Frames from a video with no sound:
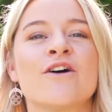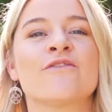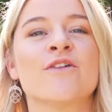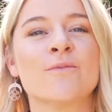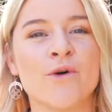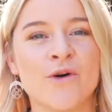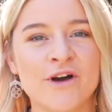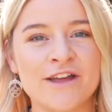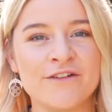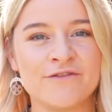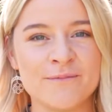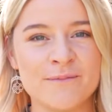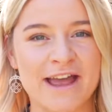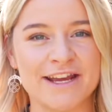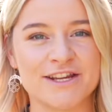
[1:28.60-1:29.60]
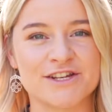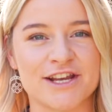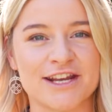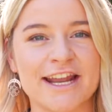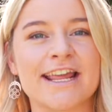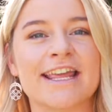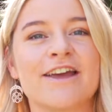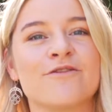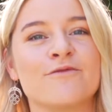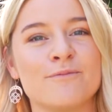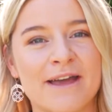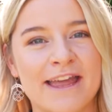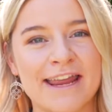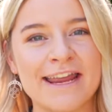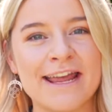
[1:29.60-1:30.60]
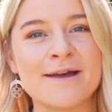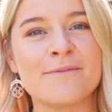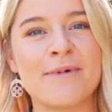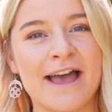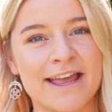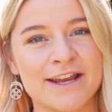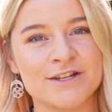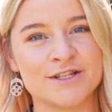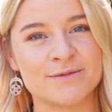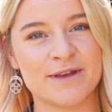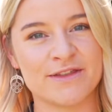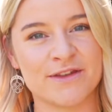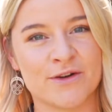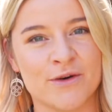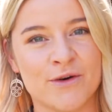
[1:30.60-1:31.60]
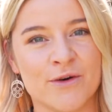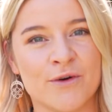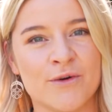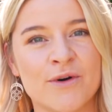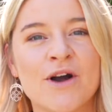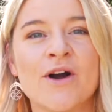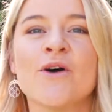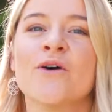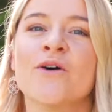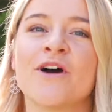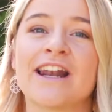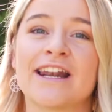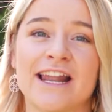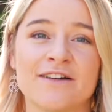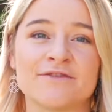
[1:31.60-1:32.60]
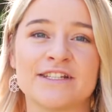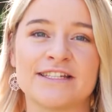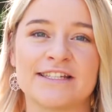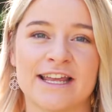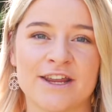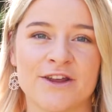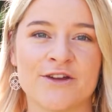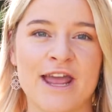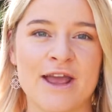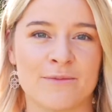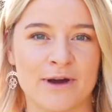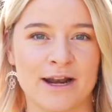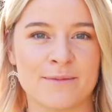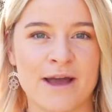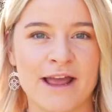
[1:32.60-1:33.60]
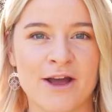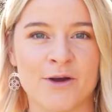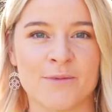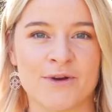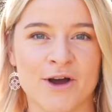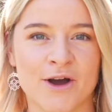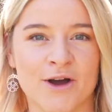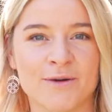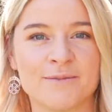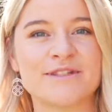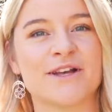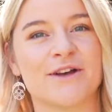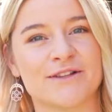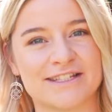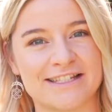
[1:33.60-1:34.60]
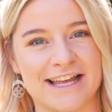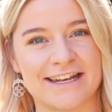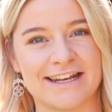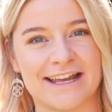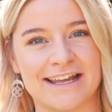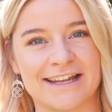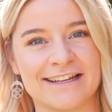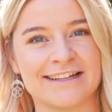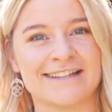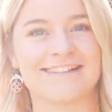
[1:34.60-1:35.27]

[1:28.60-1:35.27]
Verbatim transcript: For more information, give me, Paige Smith, a call or I'd love to see you at one of my open homes on Sunday.